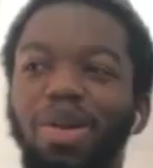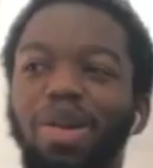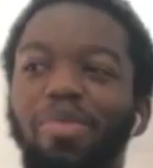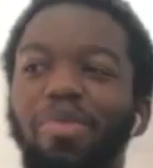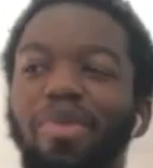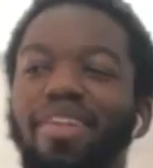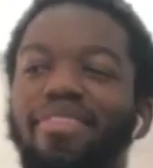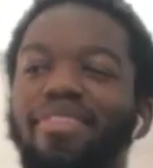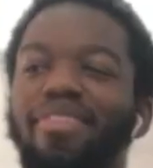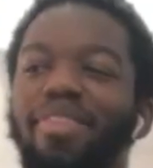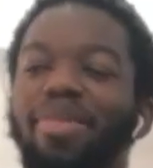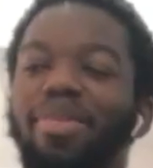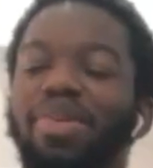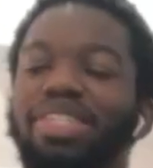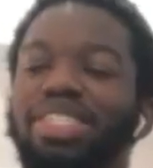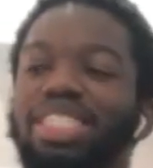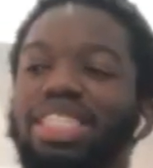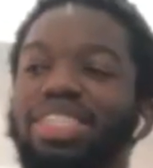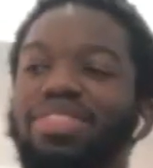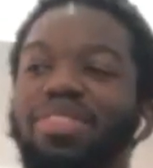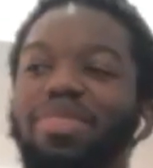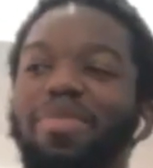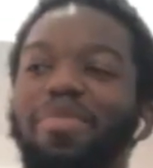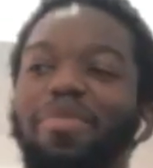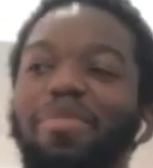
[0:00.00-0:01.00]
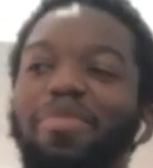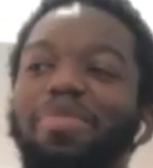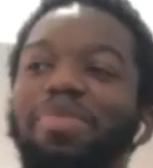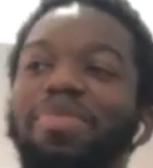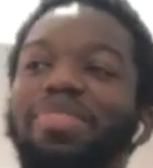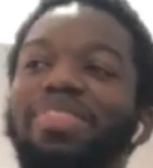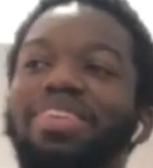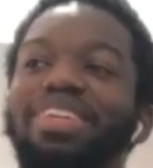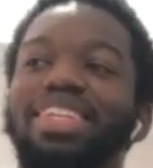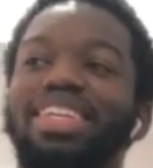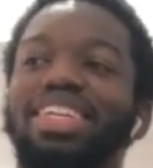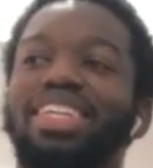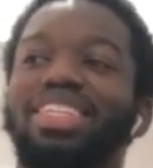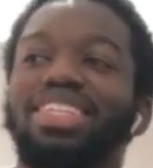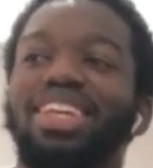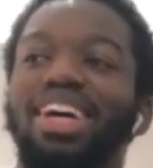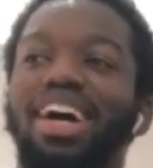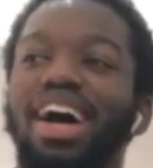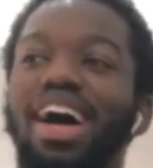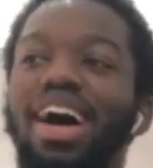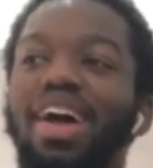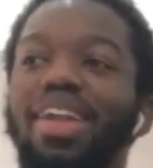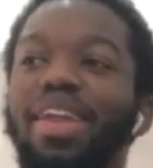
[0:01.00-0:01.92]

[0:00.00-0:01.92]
brother wasn't even born here. So,